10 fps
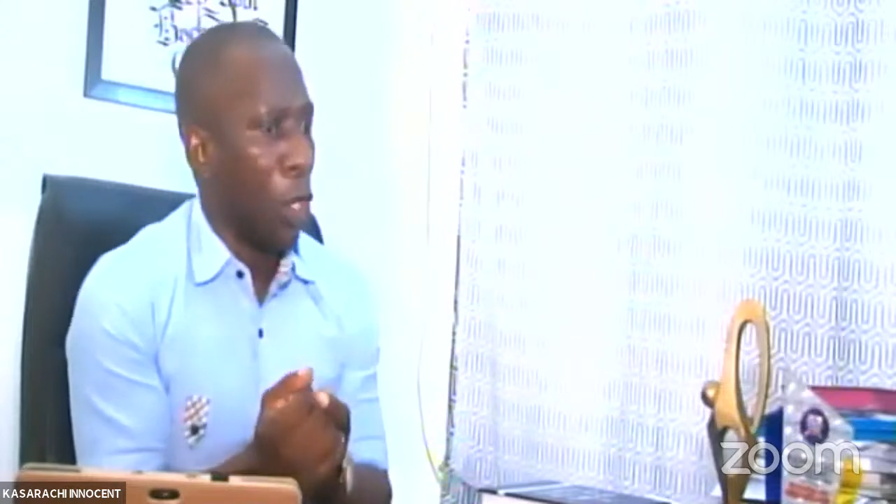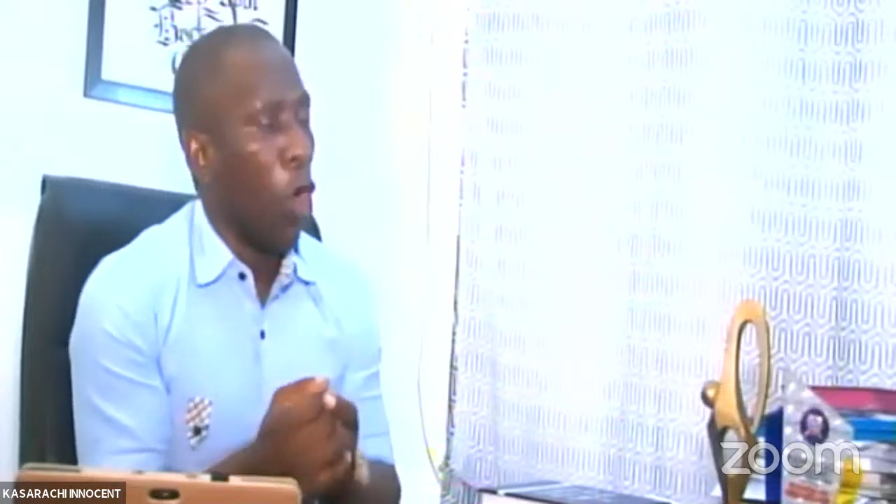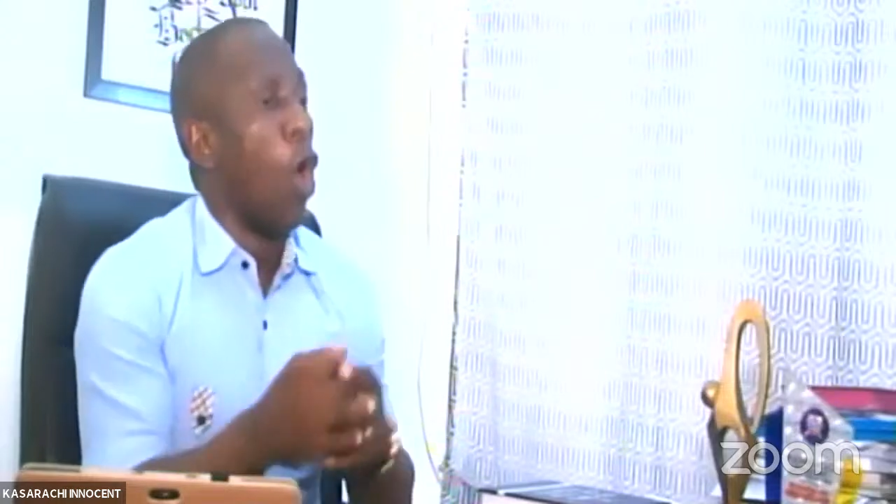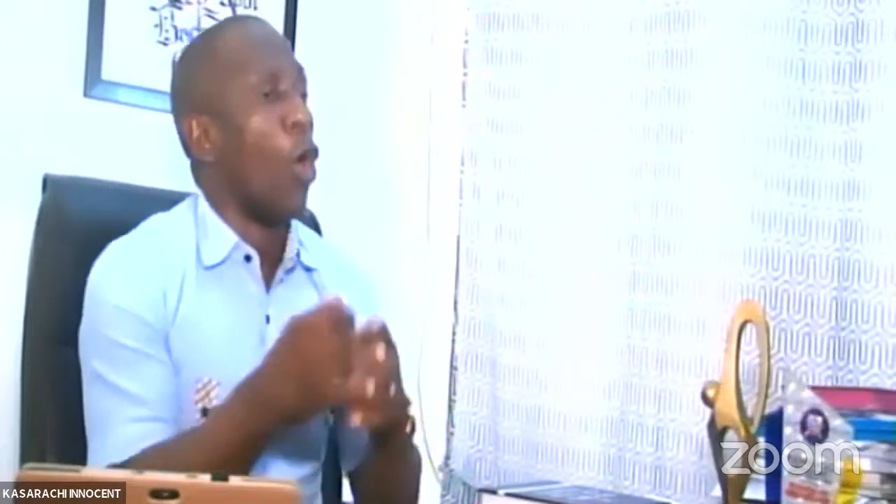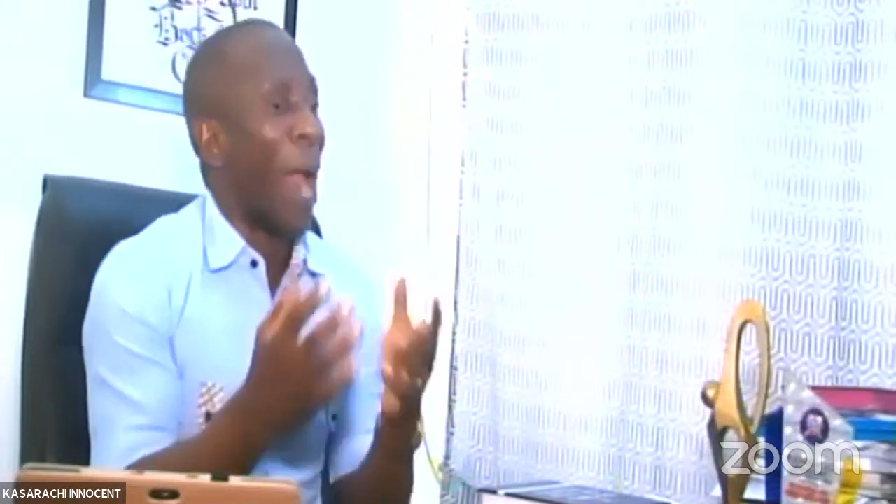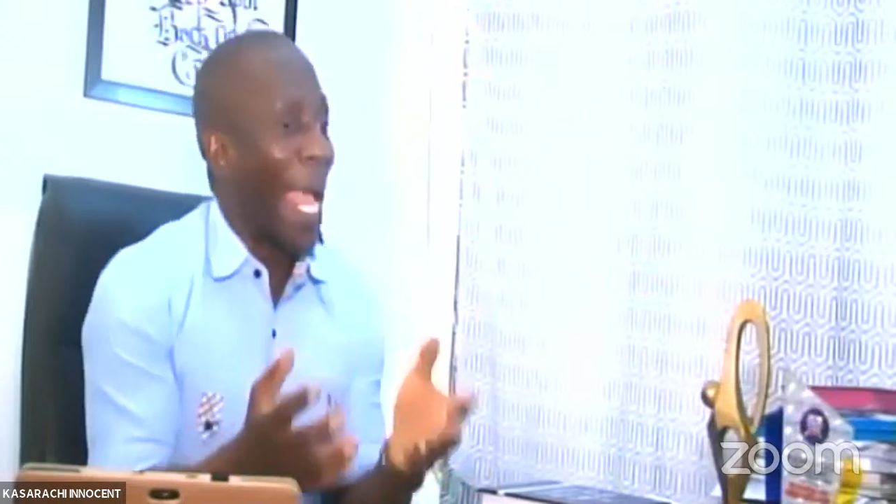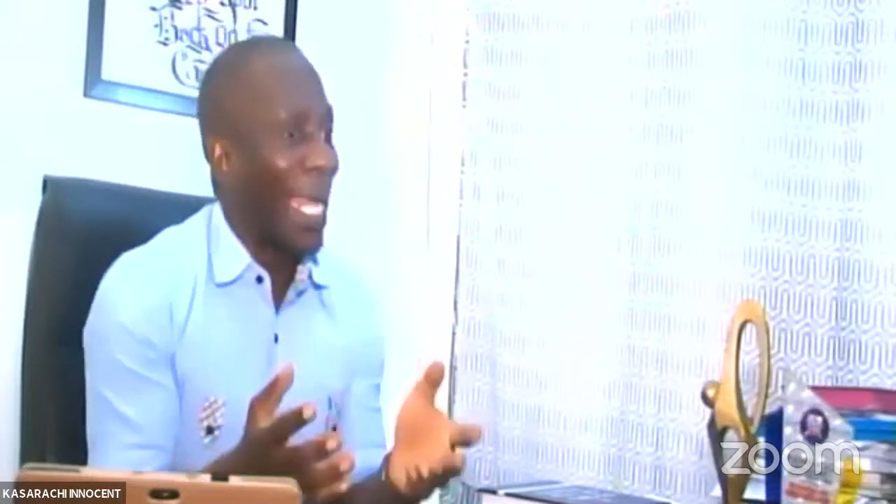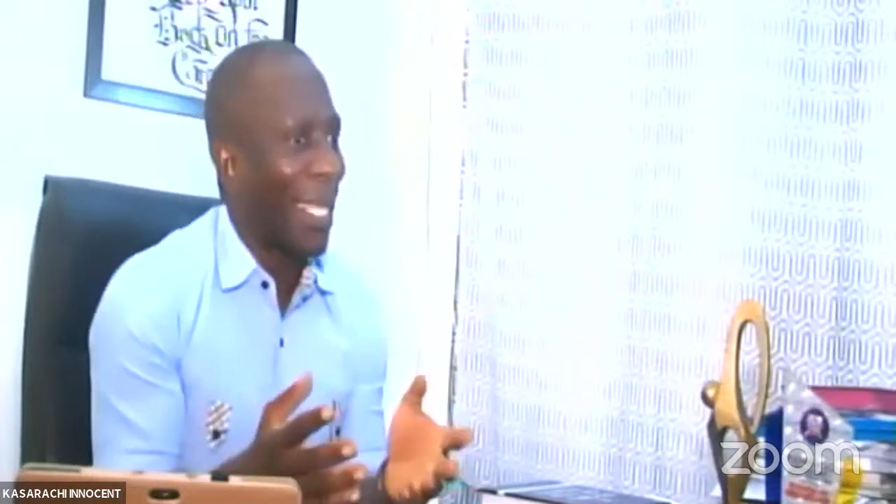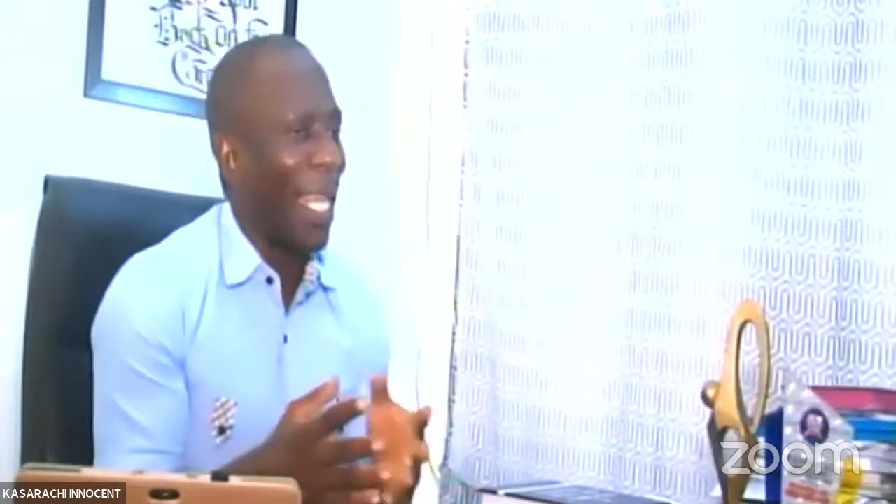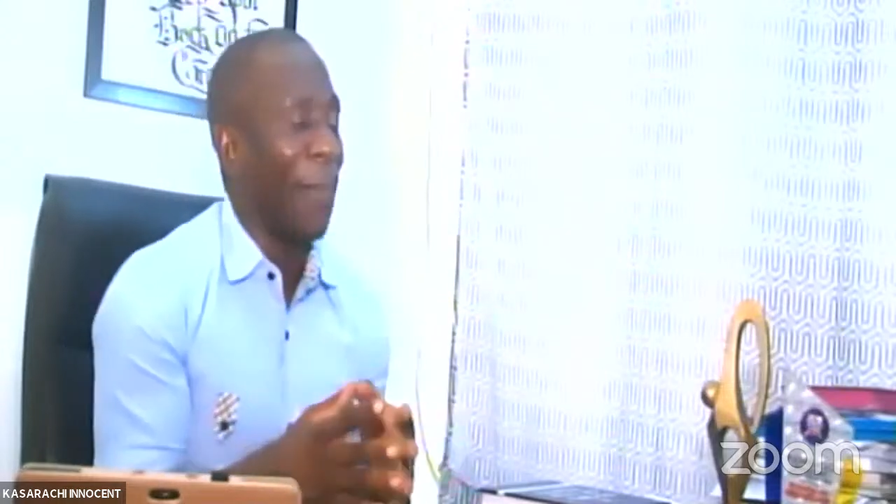on
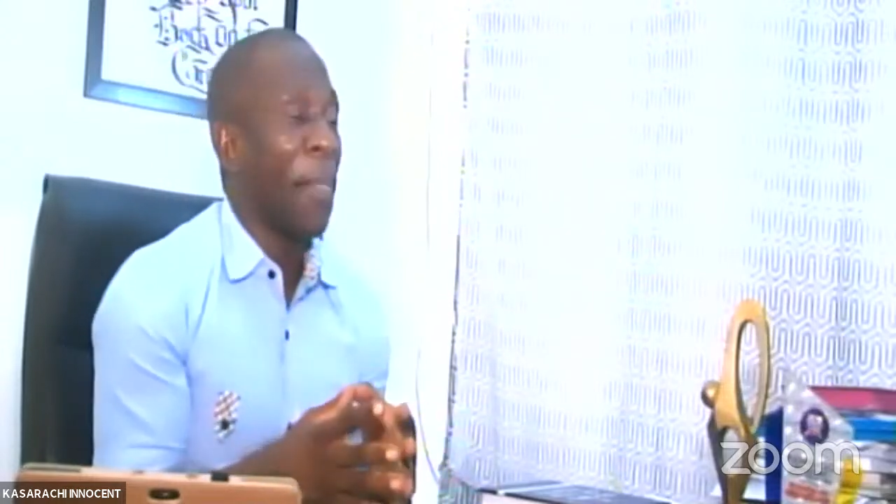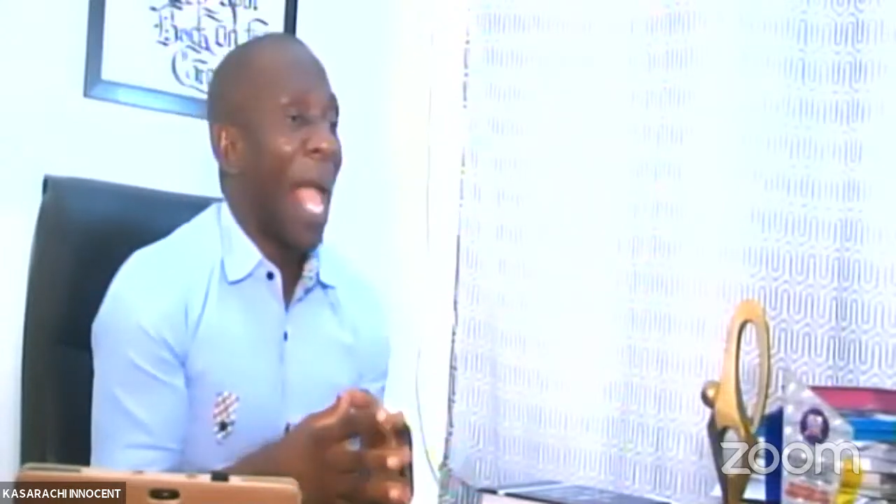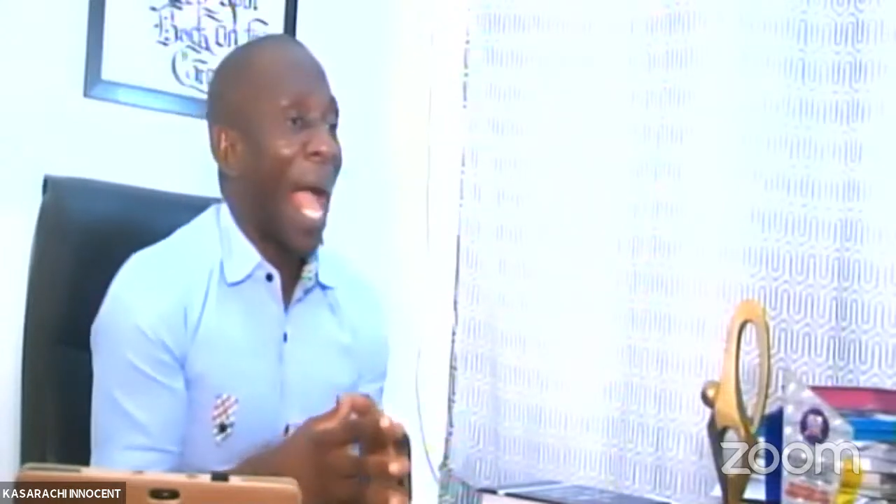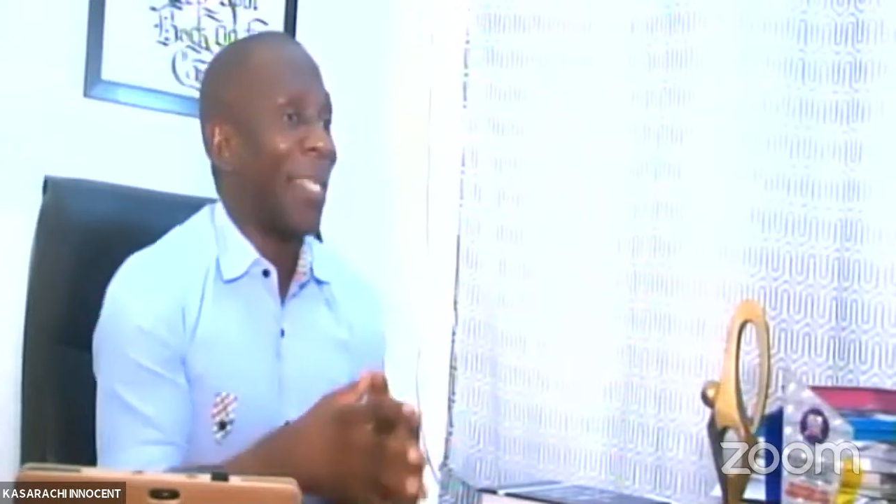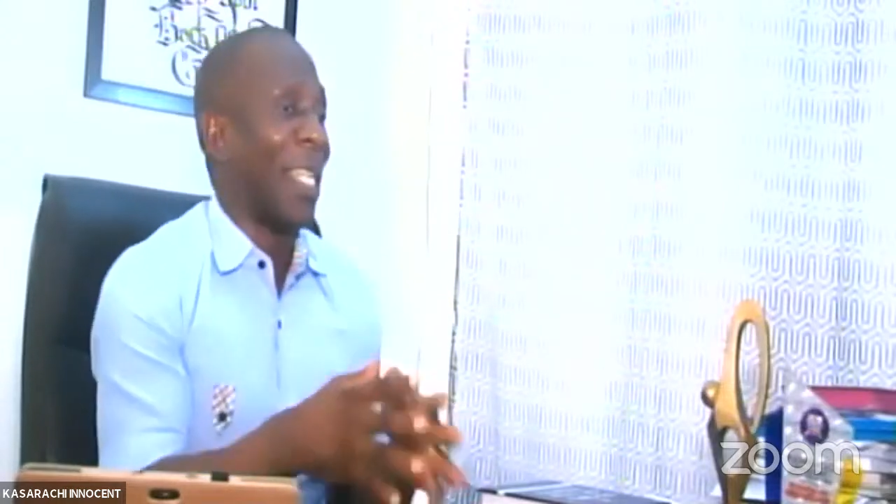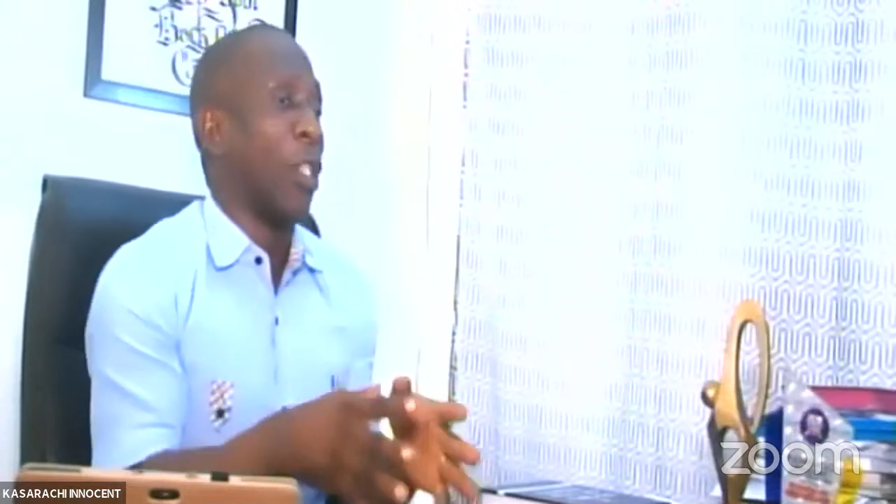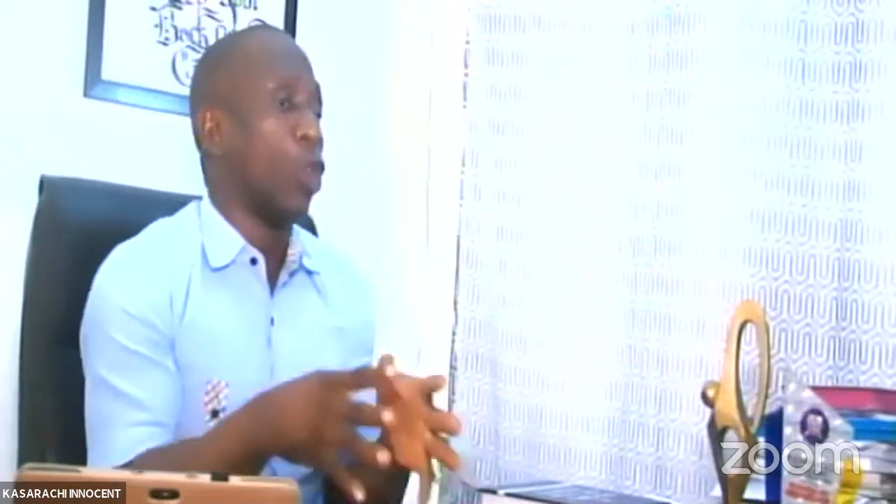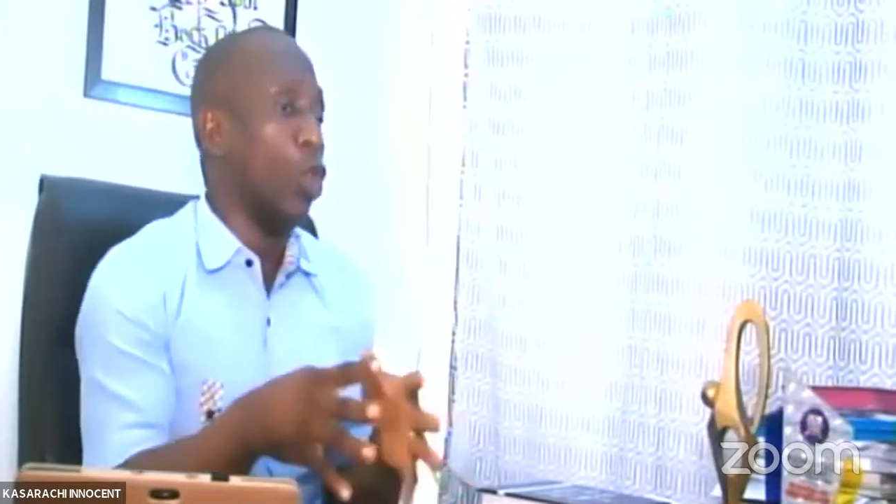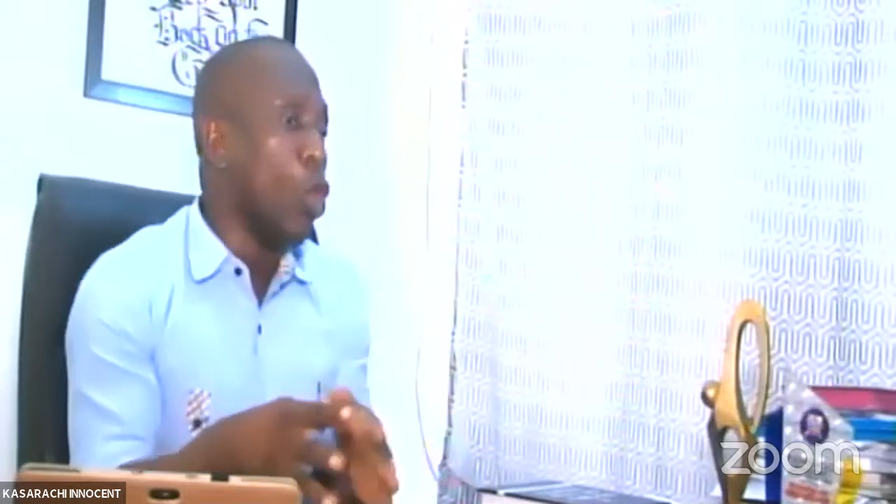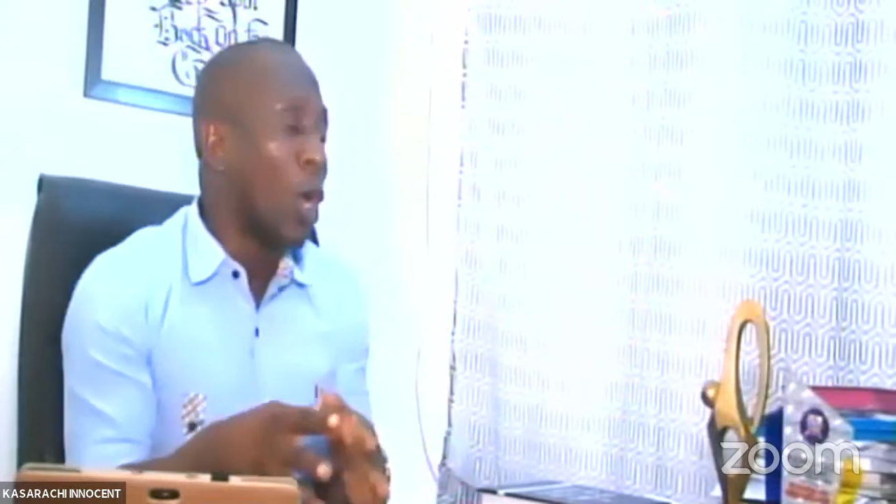writing. I decided
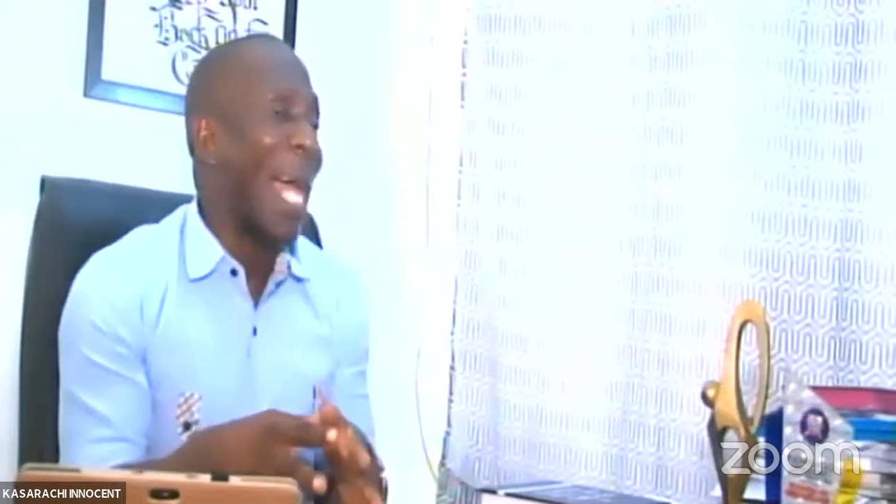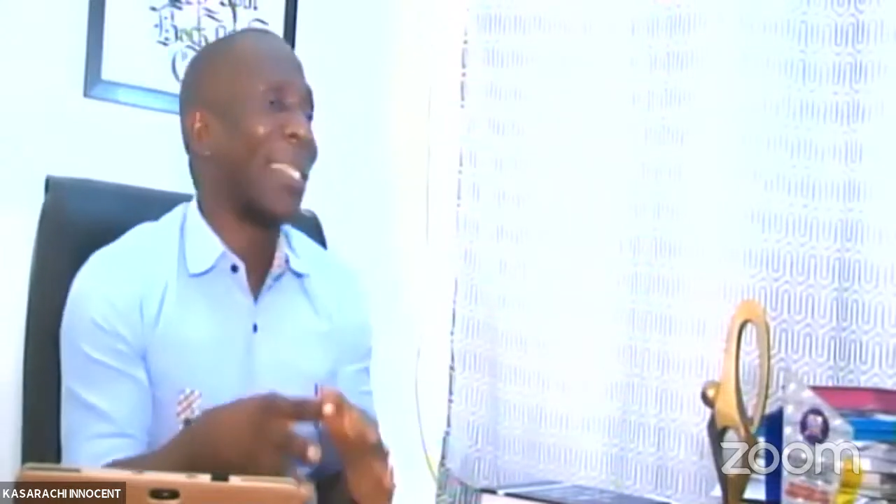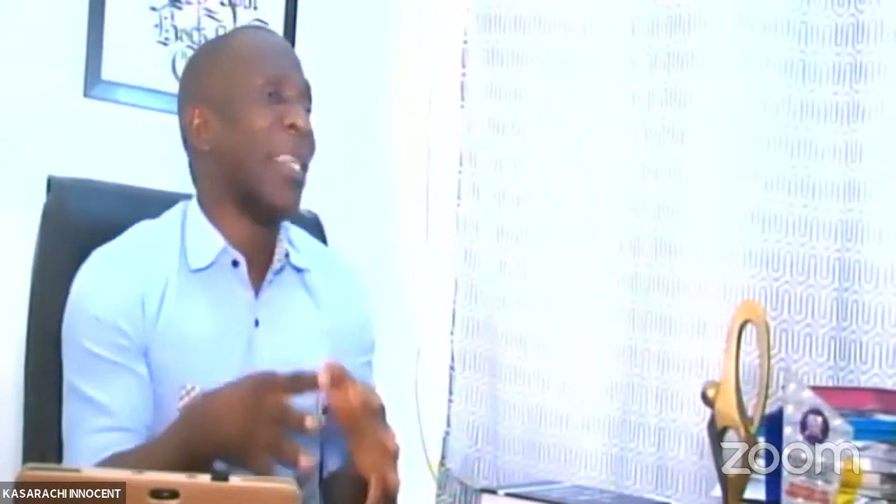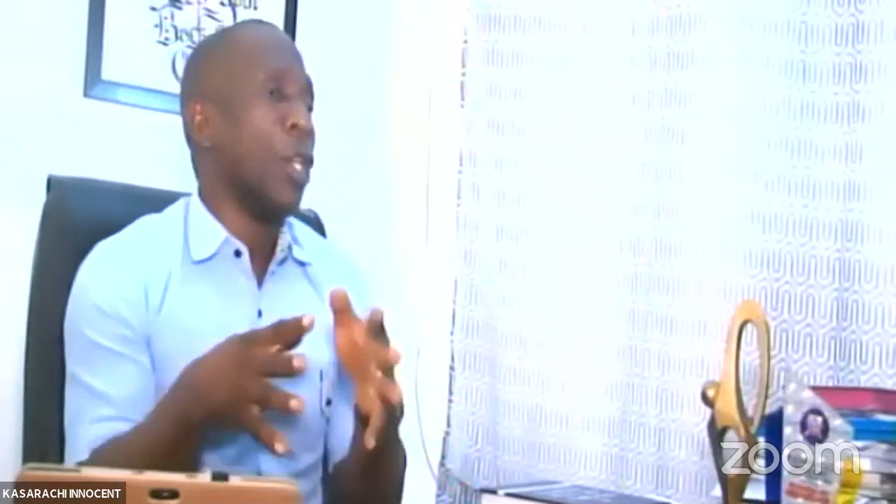to look at,